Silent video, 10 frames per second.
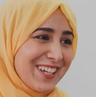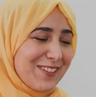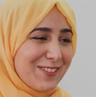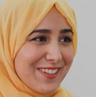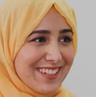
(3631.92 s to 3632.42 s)
go
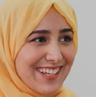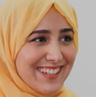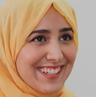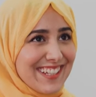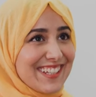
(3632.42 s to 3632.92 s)
along with it, and
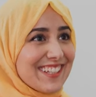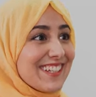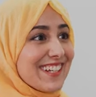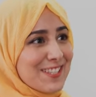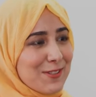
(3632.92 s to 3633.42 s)
then the
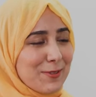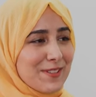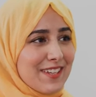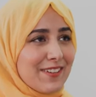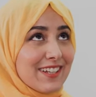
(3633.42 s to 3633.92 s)
next 3
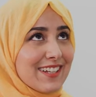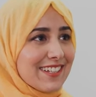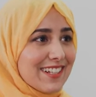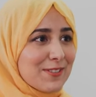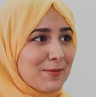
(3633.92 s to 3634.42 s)
months, yeah, okay,
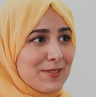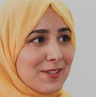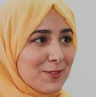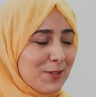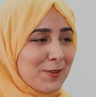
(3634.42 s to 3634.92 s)
next 3 months
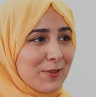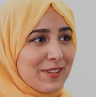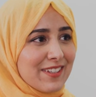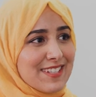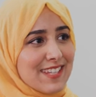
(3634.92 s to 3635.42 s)
I'll just go along
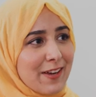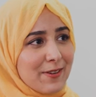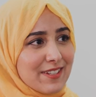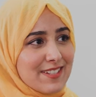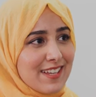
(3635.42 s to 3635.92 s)
with it and see how
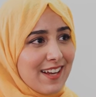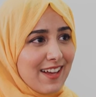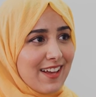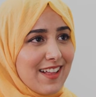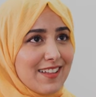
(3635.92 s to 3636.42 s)
it is,
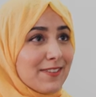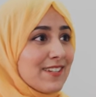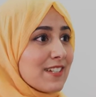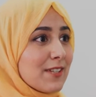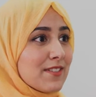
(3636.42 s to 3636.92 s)
and
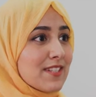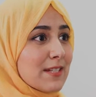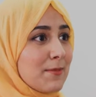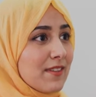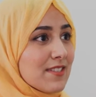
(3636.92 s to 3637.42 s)
eventually even
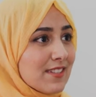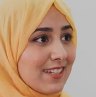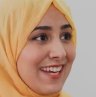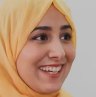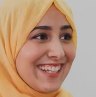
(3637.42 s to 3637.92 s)
6 months
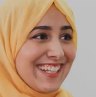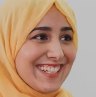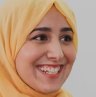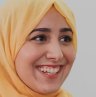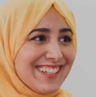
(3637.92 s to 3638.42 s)

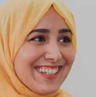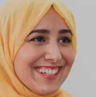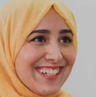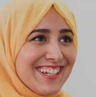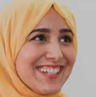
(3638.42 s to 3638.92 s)
and
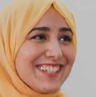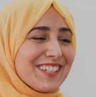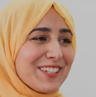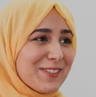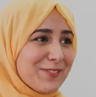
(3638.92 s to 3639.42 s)

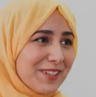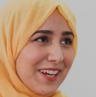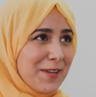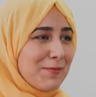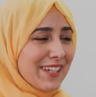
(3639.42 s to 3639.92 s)
you've
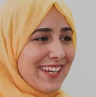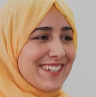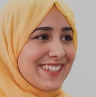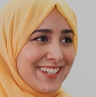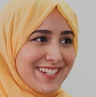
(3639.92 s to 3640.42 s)
kind of
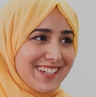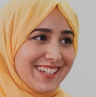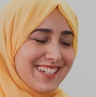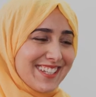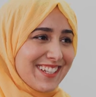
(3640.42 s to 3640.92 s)
placated the
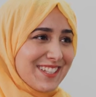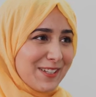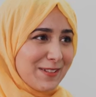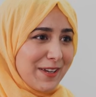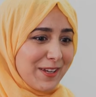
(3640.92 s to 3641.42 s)
anxiety
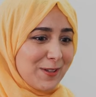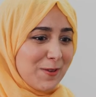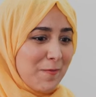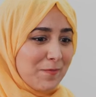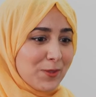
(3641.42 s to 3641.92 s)
to like
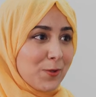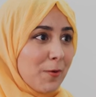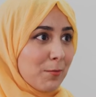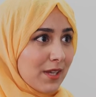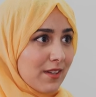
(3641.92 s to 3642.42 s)

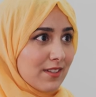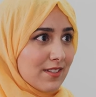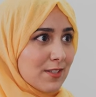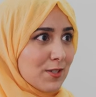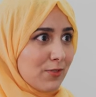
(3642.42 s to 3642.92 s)
not make a
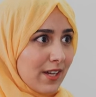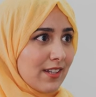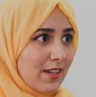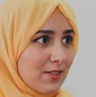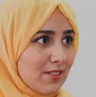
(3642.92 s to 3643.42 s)
decision right
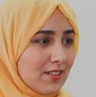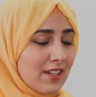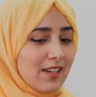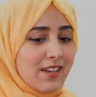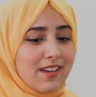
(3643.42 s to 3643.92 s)
now.
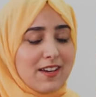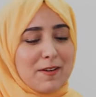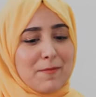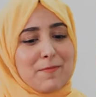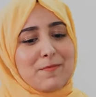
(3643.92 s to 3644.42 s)

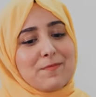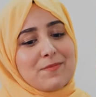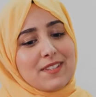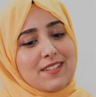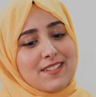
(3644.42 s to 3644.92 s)

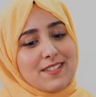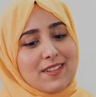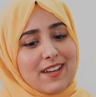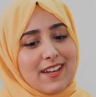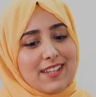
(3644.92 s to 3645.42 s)

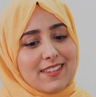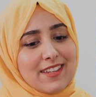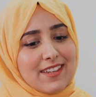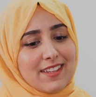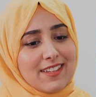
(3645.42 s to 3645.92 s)
I
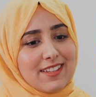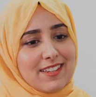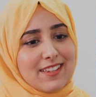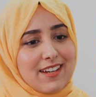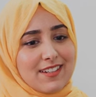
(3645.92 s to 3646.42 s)
think
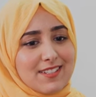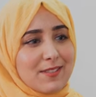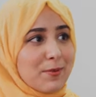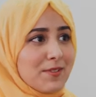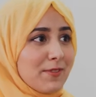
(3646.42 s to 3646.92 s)
that
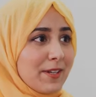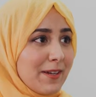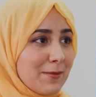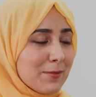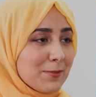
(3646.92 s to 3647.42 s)
was very
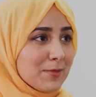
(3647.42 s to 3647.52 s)
helpful for